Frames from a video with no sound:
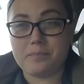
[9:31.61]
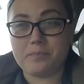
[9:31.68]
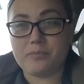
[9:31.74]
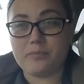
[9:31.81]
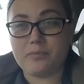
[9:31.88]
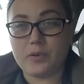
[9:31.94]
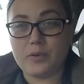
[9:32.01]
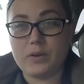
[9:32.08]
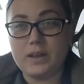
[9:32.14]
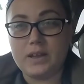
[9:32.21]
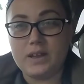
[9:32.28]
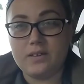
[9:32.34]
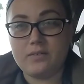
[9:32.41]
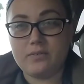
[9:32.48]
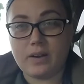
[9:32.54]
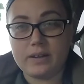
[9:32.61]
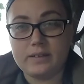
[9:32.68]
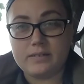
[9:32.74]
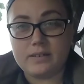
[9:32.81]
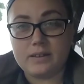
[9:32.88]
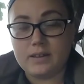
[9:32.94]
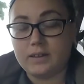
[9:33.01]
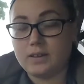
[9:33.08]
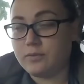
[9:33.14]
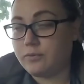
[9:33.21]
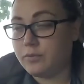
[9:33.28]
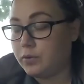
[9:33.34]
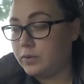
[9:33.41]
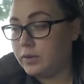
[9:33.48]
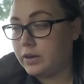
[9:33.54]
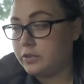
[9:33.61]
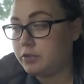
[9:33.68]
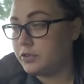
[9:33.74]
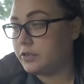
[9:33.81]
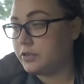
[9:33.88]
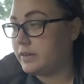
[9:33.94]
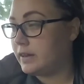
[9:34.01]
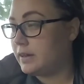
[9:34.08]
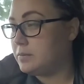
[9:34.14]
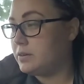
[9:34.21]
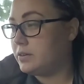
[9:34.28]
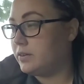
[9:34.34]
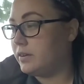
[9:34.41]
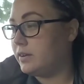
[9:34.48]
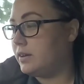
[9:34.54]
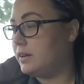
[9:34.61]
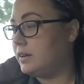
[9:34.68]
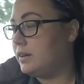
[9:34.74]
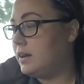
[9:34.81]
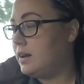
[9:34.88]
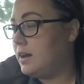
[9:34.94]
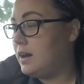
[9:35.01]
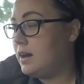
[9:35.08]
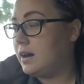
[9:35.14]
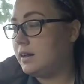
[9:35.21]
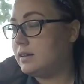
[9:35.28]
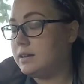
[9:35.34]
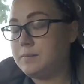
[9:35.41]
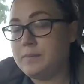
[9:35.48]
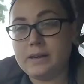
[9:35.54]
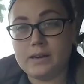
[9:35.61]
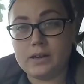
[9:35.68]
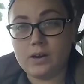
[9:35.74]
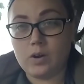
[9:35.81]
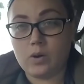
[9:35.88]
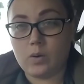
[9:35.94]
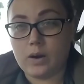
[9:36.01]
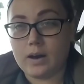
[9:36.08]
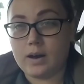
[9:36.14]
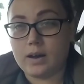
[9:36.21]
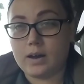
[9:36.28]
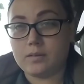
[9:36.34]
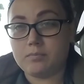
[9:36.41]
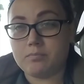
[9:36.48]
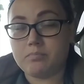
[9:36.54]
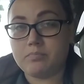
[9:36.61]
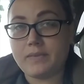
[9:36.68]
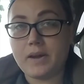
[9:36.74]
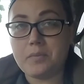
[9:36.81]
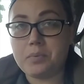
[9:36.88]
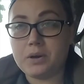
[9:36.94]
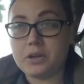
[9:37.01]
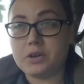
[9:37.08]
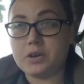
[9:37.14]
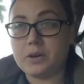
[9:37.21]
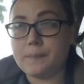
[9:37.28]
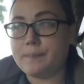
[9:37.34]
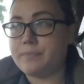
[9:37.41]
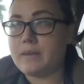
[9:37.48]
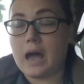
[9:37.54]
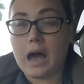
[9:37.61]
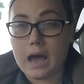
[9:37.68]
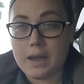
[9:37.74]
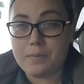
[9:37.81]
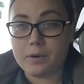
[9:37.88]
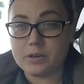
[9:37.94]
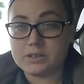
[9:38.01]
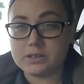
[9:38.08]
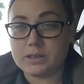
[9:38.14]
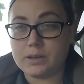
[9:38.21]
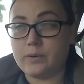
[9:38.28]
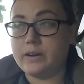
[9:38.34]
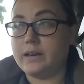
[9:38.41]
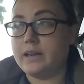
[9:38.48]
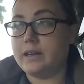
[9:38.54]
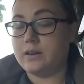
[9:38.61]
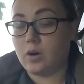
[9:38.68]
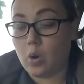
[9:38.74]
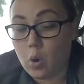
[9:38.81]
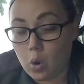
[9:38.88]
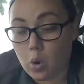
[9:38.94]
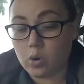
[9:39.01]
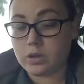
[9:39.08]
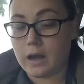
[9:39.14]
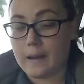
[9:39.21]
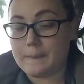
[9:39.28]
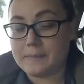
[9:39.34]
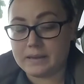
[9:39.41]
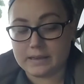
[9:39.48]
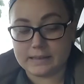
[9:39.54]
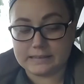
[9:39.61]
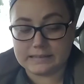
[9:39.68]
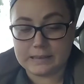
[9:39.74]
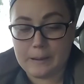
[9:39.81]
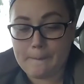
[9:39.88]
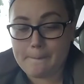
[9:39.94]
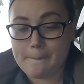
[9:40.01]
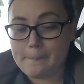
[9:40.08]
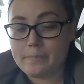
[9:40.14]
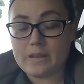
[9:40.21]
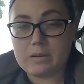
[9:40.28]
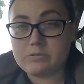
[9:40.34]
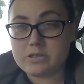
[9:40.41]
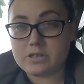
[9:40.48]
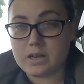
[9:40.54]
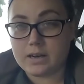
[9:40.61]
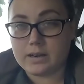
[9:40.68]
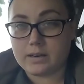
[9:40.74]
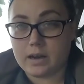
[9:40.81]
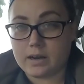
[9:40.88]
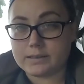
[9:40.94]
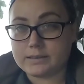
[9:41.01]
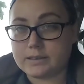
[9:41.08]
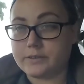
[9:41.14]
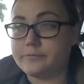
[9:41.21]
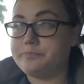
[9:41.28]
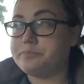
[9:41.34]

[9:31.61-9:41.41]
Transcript: fruity, feisty, fruit gushers thingamajiggy, let me know. They're pretty good. I personally wouldn't eat a whole lot because I'm just not into hot stuff,